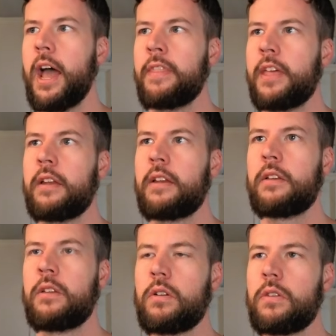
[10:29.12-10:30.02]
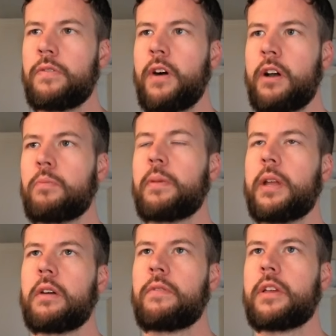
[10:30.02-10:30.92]
And then, you know, the final
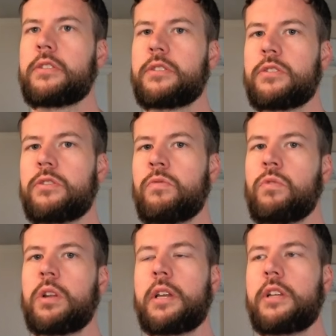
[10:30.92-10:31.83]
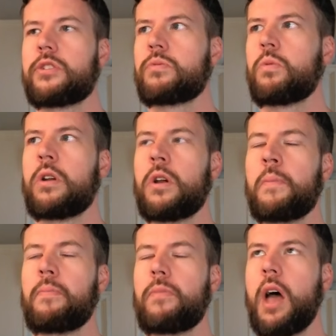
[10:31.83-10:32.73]
bit of this is you really just want
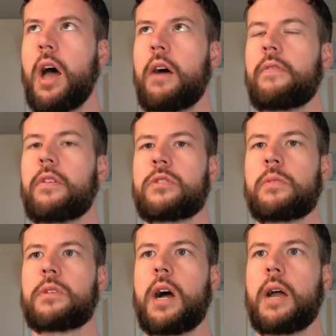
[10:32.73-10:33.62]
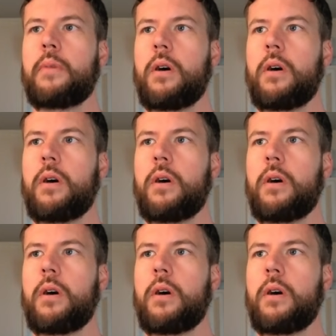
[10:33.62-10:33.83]
to have some type